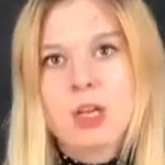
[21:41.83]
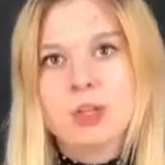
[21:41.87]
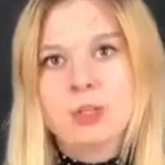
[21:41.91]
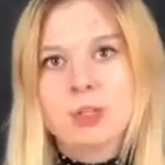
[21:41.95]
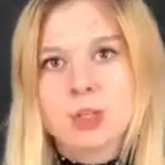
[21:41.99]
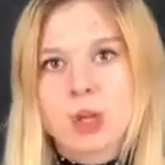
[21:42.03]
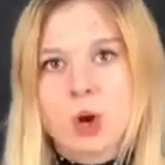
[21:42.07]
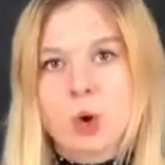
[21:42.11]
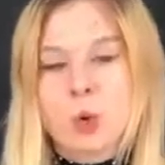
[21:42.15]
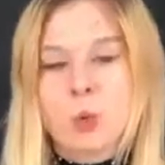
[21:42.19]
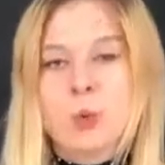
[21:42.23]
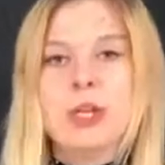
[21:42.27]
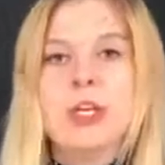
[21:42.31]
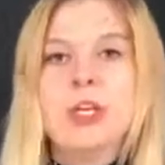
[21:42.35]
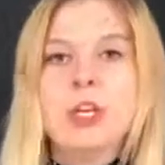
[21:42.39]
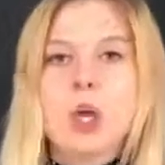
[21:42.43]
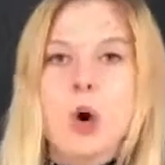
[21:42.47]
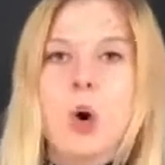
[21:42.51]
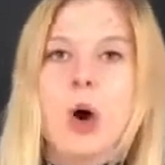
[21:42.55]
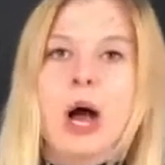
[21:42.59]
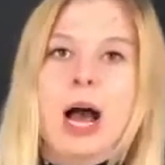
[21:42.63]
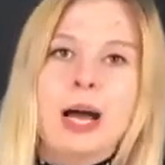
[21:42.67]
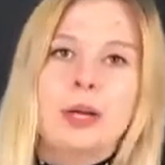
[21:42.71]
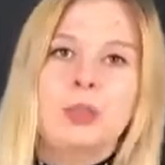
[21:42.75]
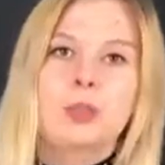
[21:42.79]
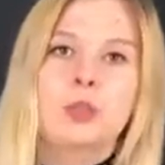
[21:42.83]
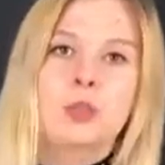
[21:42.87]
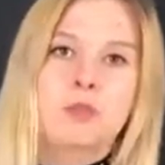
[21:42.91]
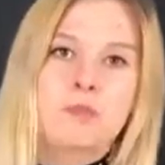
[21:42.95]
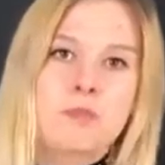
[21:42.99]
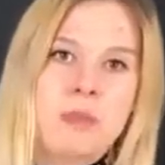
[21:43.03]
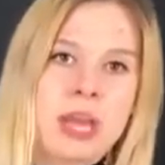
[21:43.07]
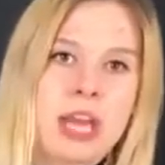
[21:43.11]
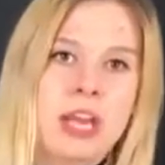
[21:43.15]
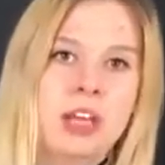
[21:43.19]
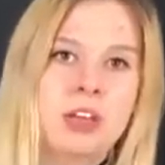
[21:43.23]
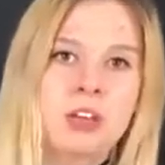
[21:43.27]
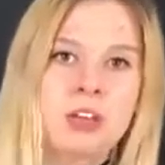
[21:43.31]
So we know how to
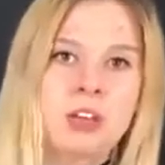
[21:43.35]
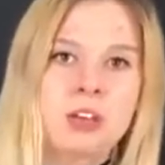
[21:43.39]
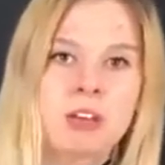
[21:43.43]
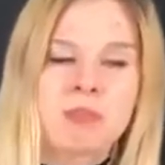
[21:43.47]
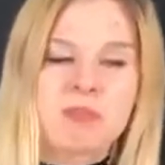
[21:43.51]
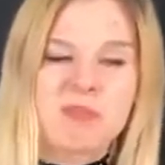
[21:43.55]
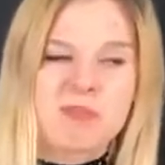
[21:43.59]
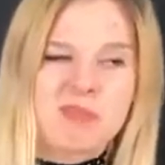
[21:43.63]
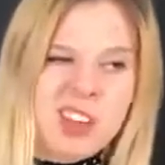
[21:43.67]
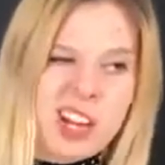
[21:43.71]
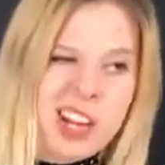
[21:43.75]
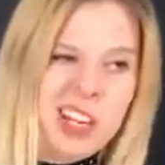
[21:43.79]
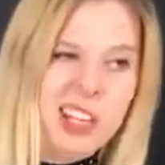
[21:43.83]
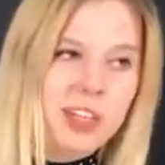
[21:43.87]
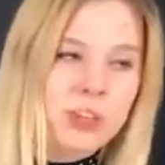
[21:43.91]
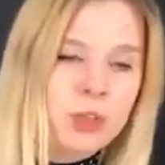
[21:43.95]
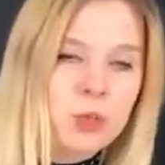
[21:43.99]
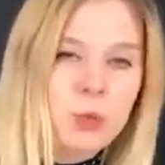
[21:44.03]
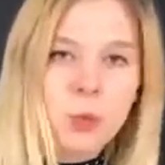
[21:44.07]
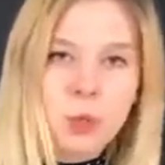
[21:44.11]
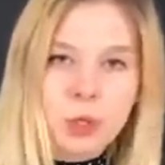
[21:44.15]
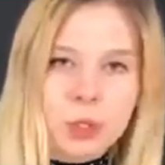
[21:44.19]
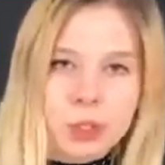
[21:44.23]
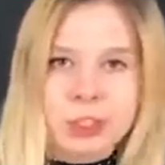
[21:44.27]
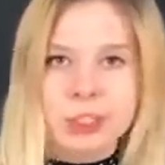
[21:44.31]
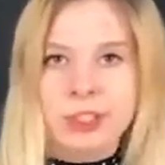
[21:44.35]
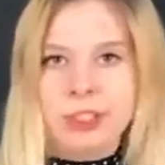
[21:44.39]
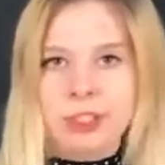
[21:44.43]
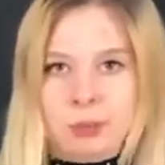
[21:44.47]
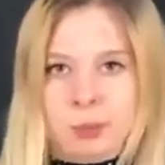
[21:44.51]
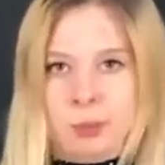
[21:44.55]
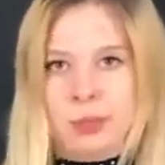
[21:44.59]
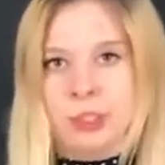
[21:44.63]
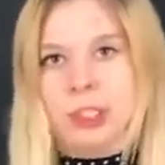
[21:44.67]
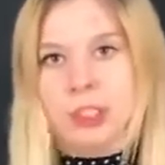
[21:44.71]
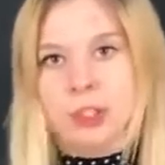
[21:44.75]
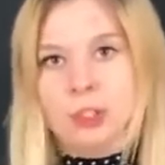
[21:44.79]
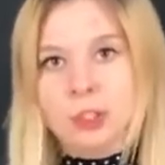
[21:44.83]
make not a good water
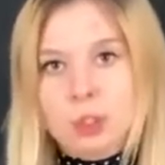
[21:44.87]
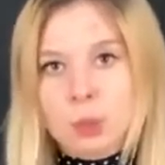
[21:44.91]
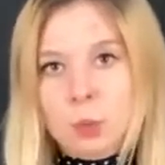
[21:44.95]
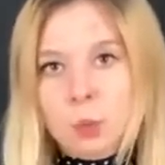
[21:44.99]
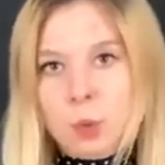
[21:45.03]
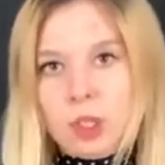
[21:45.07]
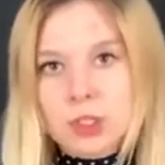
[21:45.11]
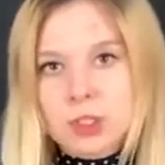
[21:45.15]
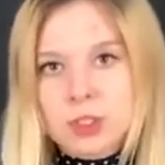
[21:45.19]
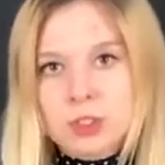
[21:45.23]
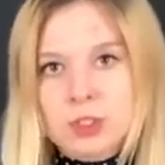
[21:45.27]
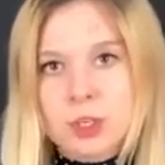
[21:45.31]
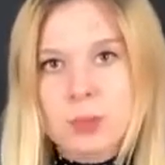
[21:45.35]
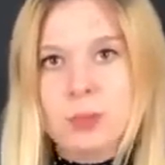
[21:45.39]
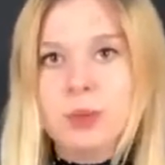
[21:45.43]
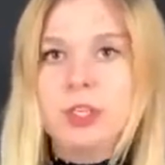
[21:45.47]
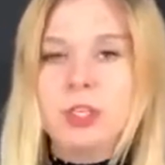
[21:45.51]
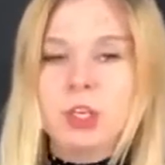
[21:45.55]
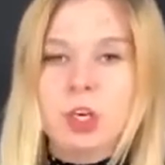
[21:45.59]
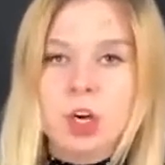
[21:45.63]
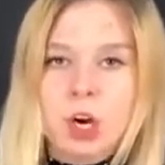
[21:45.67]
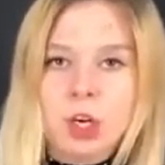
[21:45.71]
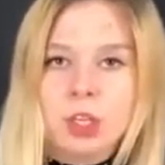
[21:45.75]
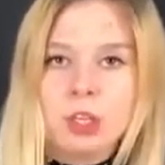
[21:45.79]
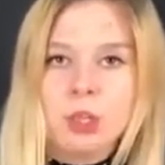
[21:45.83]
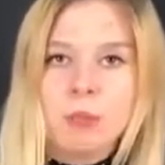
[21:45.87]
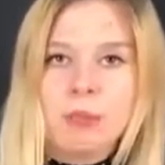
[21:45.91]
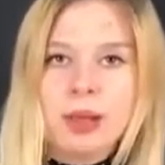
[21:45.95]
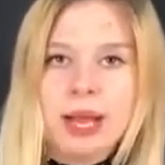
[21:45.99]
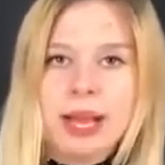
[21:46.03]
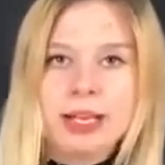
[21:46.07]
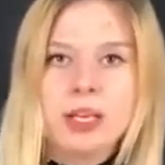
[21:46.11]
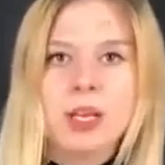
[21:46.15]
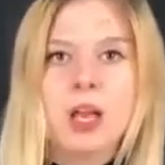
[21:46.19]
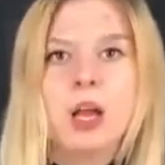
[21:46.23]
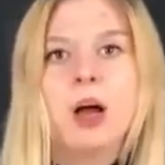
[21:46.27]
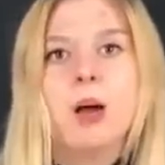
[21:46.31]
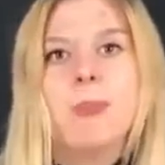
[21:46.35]
with a good quality with the coral
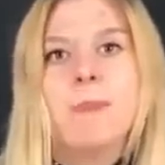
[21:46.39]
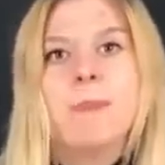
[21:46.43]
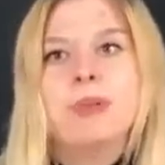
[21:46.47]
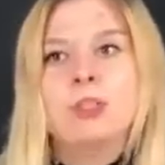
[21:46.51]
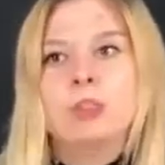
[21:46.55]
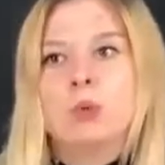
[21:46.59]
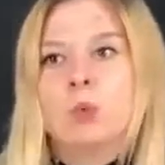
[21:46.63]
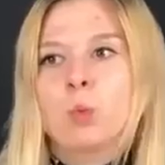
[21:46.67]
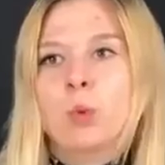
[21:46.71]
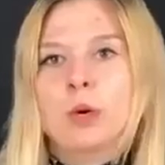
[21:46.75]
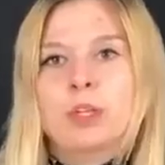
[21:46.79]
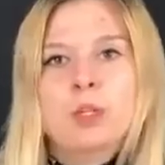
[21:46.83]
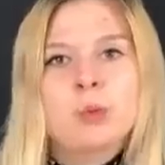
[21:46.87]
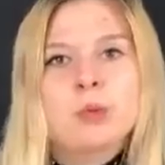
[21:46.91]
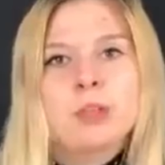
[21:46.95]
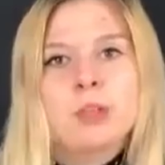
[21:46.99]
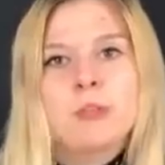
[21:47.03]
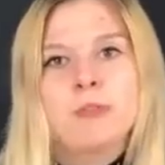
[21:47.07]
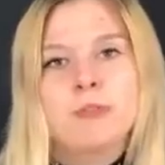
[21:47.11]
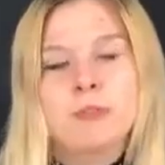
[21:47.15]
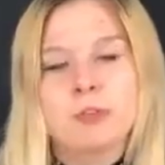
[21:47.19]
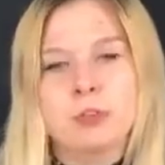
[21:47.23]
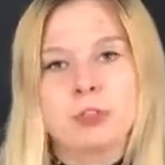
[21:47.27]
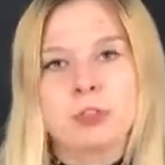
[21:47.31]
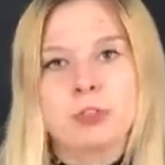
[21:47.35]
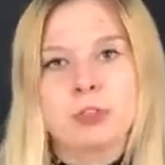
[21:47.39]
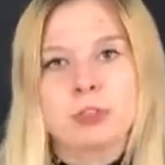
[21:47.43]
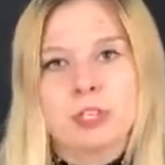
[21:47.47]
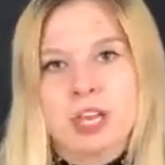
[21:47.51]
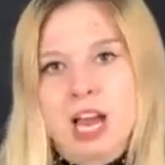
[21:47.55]
mine, but what with the food?